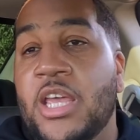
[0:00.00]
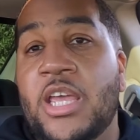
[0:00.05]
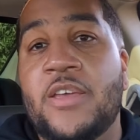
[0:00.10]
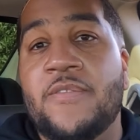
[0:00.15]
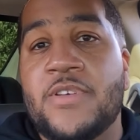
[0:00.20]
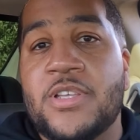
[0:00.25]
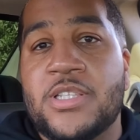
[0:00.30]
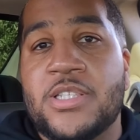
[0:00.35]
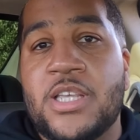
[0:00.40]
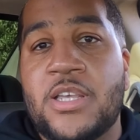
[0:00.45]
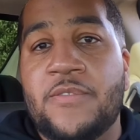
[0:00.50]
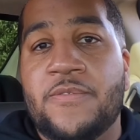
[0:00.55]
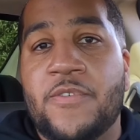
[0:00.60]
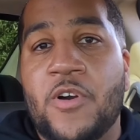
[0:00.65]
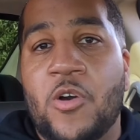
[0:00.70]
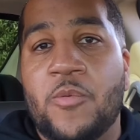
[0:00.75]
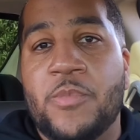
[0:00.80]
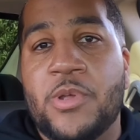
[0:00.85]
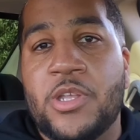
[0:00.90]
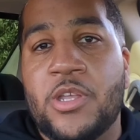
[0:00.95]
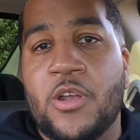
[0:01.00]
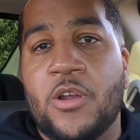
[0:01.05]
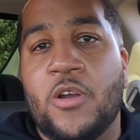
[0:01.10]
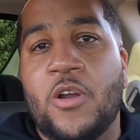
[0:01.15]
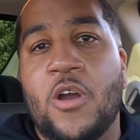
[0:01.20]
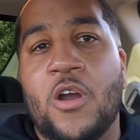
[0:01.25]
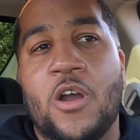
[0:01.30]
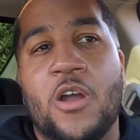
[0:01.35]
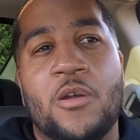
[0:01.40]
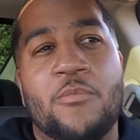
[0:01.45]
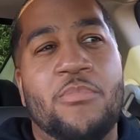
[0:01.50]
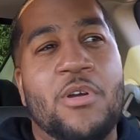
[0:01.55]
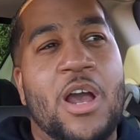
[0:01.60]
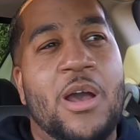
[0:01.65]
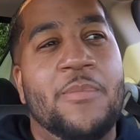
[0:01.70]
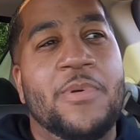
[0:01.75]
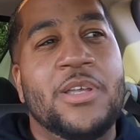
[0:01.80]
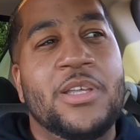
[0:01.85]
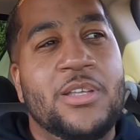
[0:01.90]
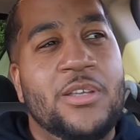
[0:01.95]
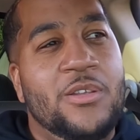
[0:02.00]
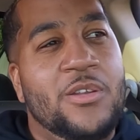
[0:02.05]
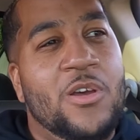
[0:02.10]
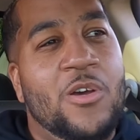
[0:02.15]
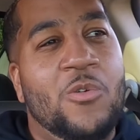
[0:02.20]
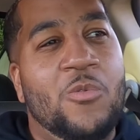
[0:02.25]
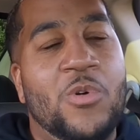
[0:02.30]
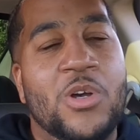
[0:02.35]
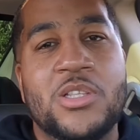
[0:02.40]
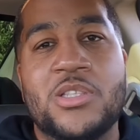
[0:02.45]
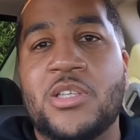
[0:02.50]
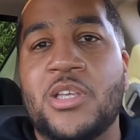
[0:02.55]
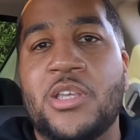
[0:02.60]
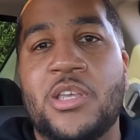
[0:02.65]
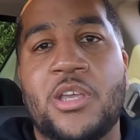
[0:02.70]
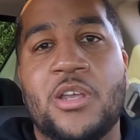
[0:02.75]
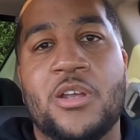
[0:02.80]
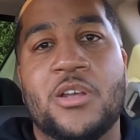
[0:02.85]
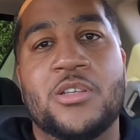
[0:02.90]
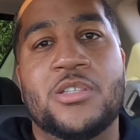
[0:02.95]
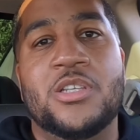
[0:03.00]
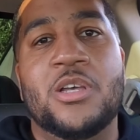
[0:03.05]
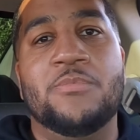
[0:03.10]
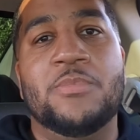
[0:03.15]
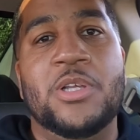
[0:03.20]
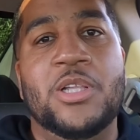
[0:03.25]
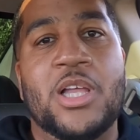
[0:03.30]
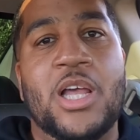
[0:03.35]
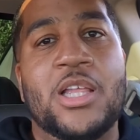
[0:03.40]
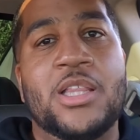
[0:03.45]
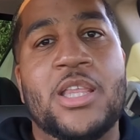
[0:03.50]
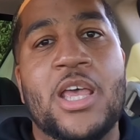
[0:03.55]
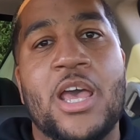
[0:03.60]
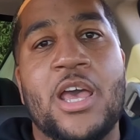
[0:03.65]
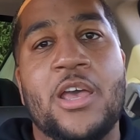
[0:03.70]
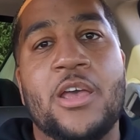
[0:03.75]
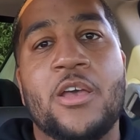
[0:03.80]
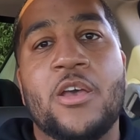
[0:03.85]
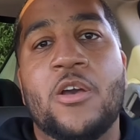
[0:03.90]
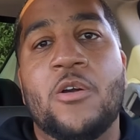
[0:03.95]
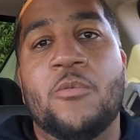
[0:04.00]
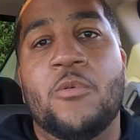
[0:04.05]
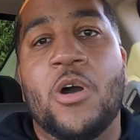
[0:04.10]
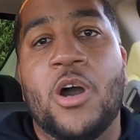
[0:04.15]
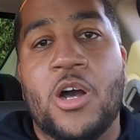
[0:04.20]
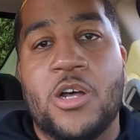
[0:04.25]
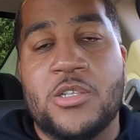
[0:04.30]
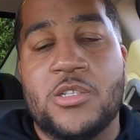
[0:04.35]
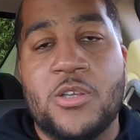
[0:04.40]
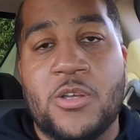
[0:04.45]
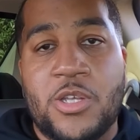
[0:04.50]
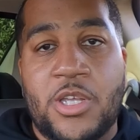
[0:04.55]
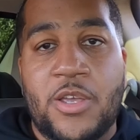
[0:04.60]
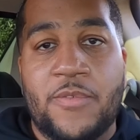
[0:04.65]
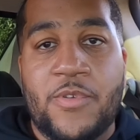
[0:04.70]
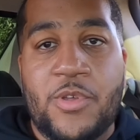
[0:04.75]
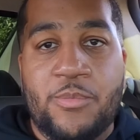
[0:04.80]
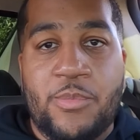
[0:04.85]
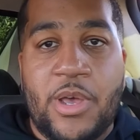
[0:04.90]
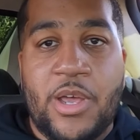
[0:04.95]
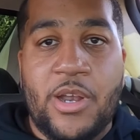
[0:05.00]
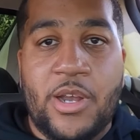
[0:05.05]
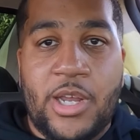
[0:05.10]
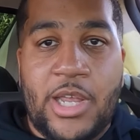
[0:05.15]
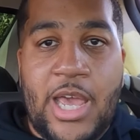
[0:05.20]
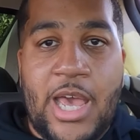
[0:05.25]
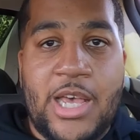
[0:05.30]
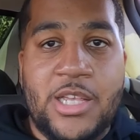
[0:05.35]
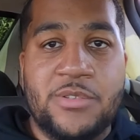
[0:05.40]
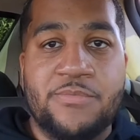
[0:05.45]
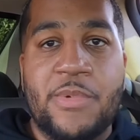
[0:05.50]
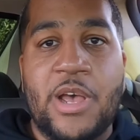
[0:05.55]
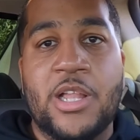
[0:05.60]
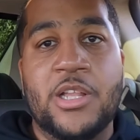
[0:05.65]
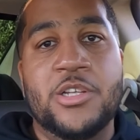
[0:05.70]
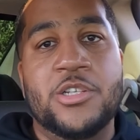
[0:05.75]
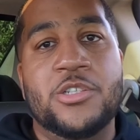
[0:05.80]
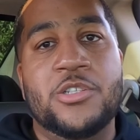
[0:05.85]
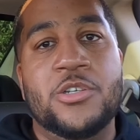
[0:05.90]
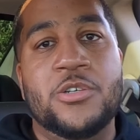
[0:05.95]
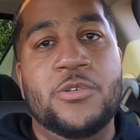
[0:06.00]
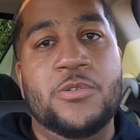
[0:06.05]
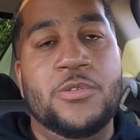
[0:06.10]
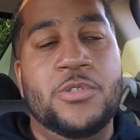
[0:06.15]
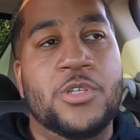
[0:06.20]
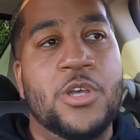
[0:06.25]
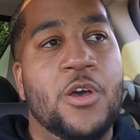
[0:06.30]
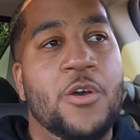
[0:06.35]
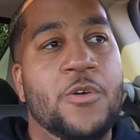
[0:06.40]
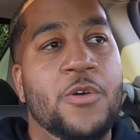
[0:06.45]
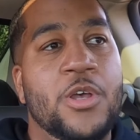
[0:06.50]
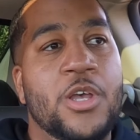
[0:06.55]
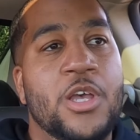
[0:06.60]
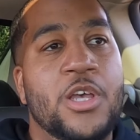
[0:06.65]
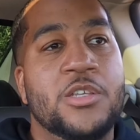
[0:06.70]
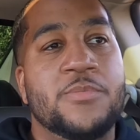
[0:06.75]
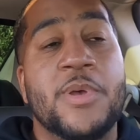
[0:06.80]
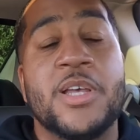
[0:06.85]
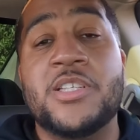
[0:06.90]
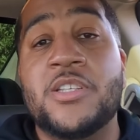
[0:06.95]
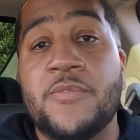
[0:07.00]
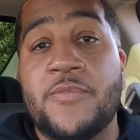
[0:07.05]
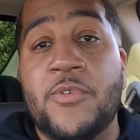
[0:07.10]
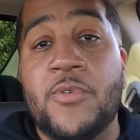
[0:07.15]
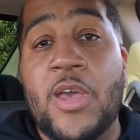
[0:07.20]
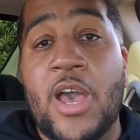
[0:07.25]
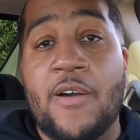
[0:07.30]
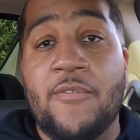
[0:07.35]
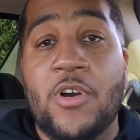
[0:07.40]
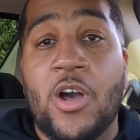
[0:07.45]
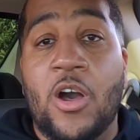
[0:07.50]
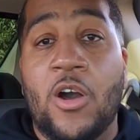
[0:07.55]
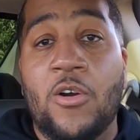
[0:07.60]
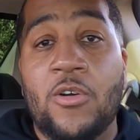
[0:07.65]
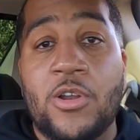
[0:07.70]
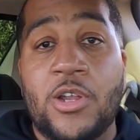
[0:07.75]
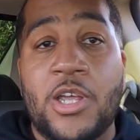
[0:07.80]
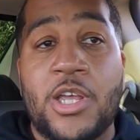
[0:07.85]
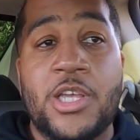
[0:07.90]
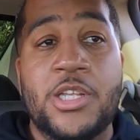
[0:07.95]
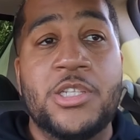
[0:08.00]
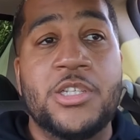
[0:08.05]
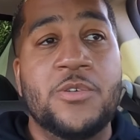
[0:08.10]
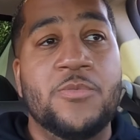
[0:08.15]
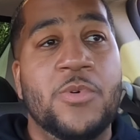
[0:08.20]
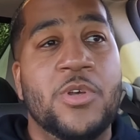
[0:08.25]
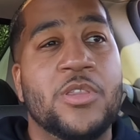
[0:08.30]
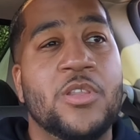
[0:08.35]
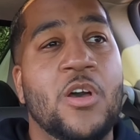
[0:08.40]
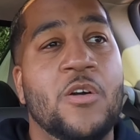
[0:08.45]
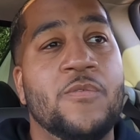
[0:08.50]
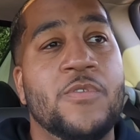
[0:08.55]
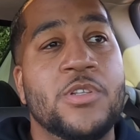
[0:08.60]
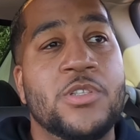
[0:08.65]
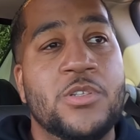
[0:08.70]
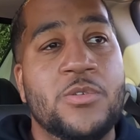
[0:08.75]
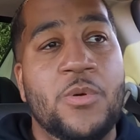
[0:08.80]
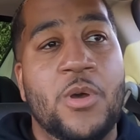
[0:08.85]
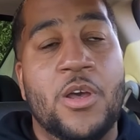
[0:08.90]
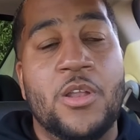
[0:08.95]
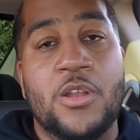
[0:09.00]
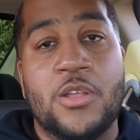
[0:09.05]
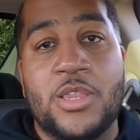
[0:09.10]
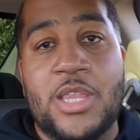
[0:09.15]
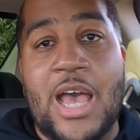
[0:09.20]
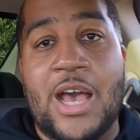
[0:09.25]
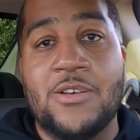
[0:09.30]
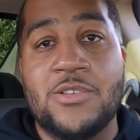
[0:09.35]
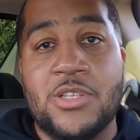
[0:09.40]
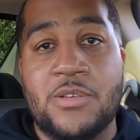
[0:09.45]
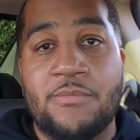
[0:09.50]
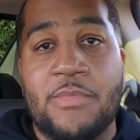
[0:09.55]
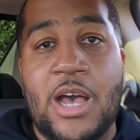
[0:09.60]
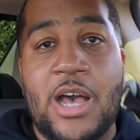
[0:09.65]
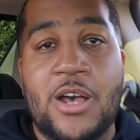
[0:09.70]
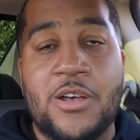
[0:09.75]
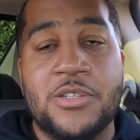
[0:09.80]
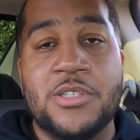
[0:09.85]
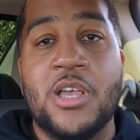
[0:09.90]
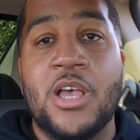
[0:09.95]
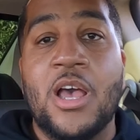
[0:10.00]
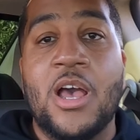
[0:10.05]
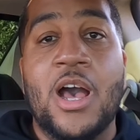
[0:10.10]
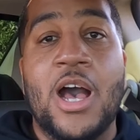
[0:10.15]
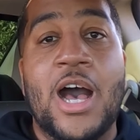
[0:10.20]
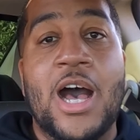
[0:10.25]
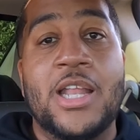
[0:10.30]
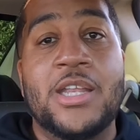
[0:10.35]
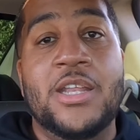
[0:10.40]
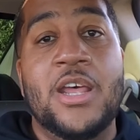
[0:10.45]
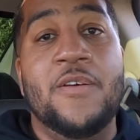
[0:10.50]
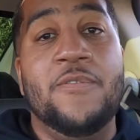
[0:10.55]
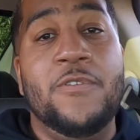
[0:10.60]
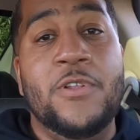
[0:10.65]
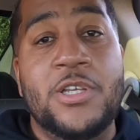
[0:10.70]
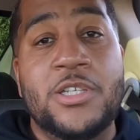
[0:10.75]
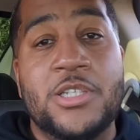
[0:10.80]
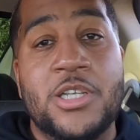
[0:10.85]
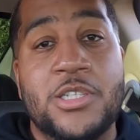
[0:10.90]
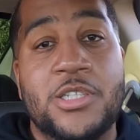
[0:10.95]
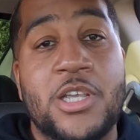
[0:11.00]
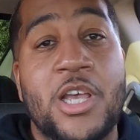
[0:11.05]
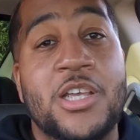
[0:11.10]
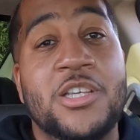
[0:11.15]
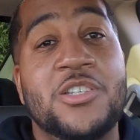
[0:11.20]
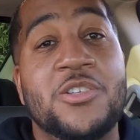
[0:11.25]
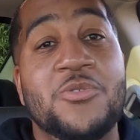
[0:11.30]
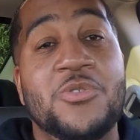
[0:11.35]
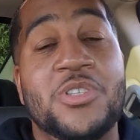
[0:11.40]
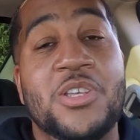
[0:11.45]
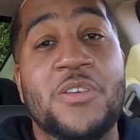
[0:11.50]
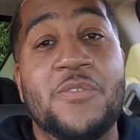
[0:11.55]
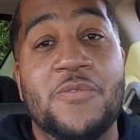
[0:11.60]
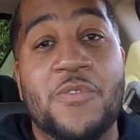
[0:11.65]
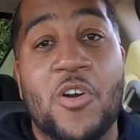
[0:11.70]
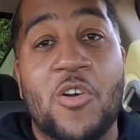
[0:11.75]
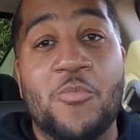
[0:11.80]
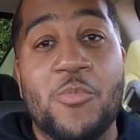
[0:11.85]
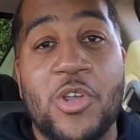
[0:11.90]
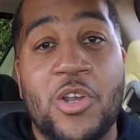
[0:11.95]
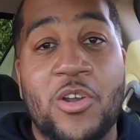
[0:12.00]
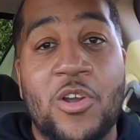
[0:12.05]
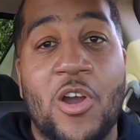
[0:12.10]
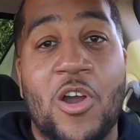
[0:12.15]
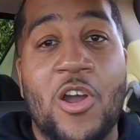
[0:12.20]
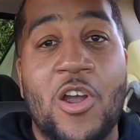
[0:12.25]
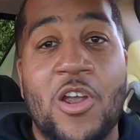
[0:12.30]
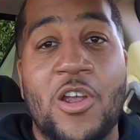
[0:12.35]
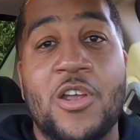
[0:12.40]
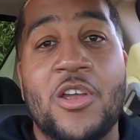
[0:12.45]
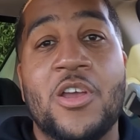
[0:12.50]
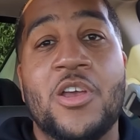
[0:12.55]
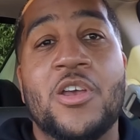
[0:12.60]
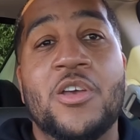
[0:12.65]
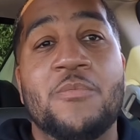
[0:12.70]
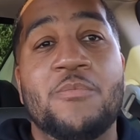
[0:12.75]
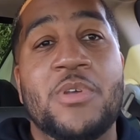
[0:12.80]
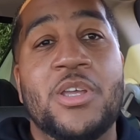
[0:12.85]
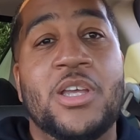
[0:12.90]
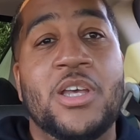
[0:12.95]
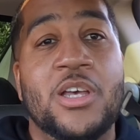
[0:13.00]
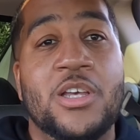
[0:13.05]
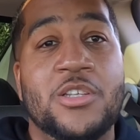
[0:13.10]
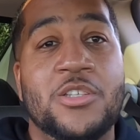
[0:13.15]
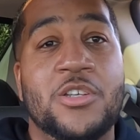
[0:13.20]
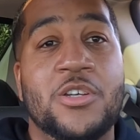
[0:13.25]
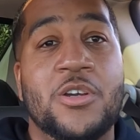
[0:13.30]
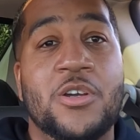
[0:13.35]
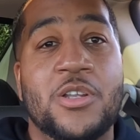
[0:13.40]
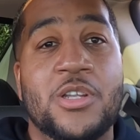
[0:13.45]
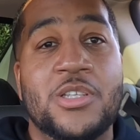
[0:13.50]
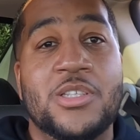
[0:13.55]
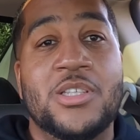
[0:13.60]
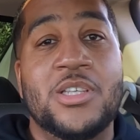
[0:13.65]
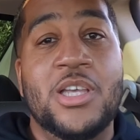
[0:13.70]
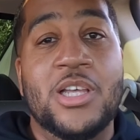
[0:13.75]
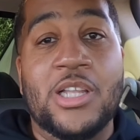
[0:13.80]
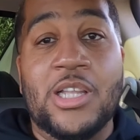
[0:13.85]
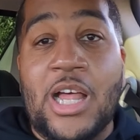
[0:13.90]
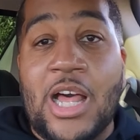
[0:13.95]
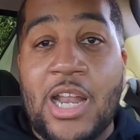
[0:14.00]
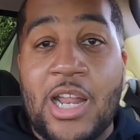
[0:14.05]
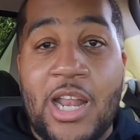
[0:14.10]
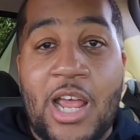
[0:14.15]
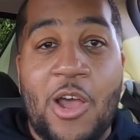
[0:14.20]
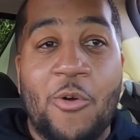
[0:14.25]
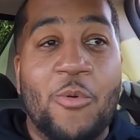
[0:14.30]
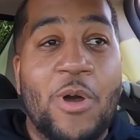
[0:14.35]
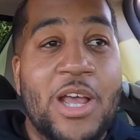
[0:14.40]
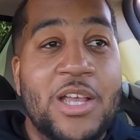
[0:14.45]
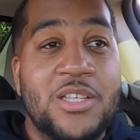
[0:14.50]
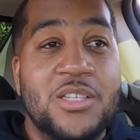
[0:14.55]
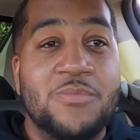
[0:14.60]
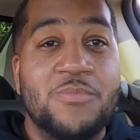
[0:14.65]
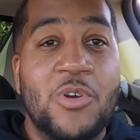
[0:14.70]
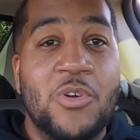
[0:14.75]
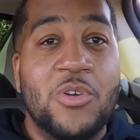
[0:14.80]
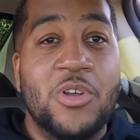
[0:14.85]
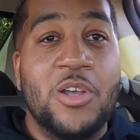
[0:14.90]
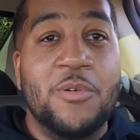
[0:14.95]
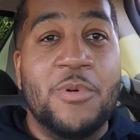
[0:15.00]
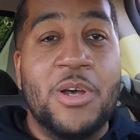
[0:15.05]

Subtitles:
Even seafoam in your car, probably, you know, once a year or something like that, will also give you better gas mileage too. So especially if you have an older engine with over 200,000 miles, I definitely suggest you seafoam your car, because you're gonna see a lot of that white smoke come